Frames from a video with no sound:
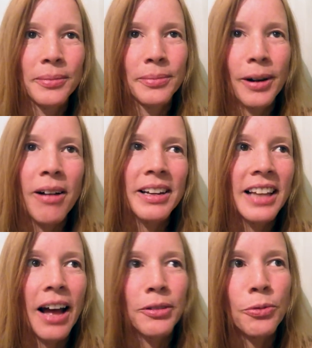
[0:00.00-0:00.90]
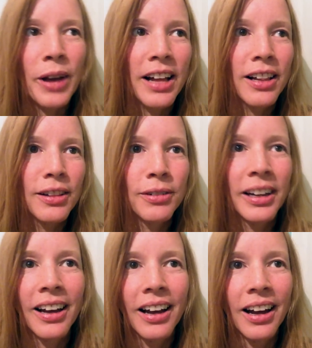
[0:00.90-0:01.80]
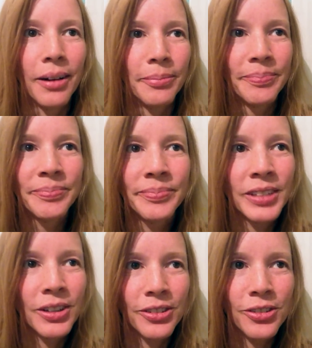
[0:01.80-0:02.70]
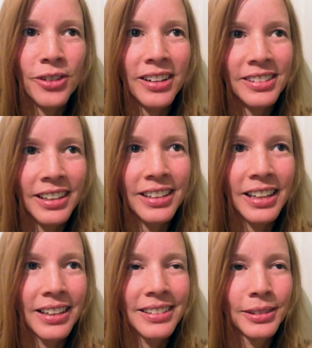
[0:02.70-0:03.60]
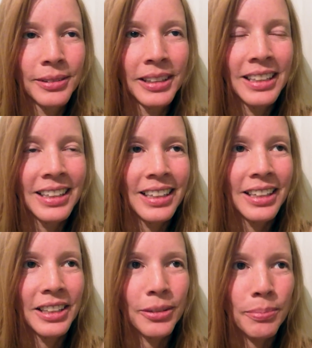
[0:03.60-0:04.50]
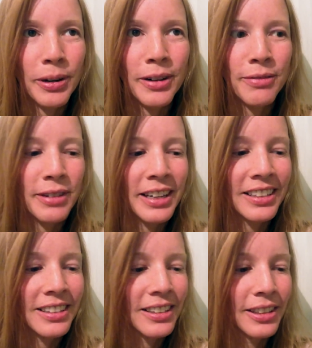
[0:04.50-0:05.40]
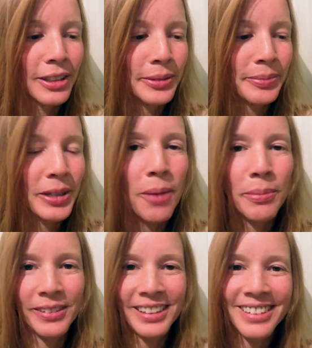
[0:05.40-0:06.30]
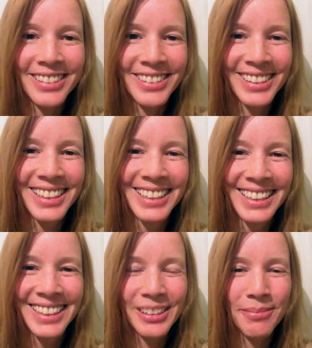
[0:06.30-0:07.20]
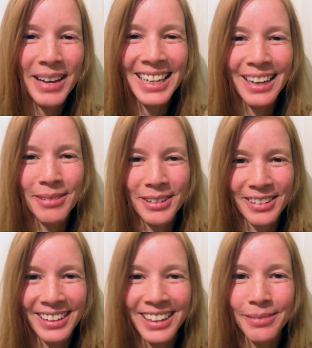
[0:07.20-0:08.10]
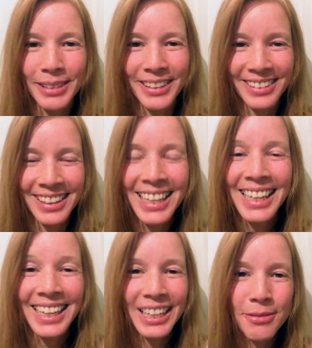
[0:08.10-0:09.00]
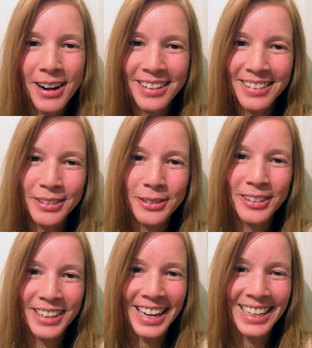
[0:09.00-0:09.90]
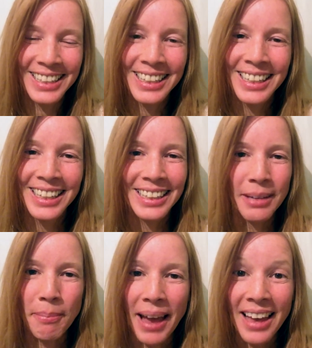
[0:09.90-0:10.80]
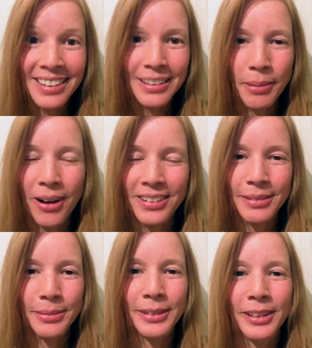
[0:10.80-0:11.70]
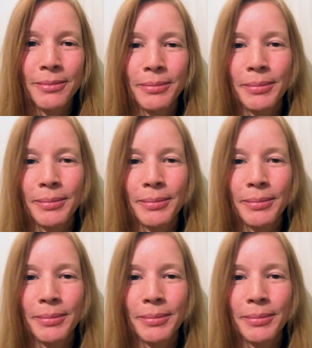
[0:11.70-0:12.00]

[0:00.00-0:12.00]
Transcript: probably not well um, constructed, not the perfect uh, composition to make of yourself, because it wants to create the best possible,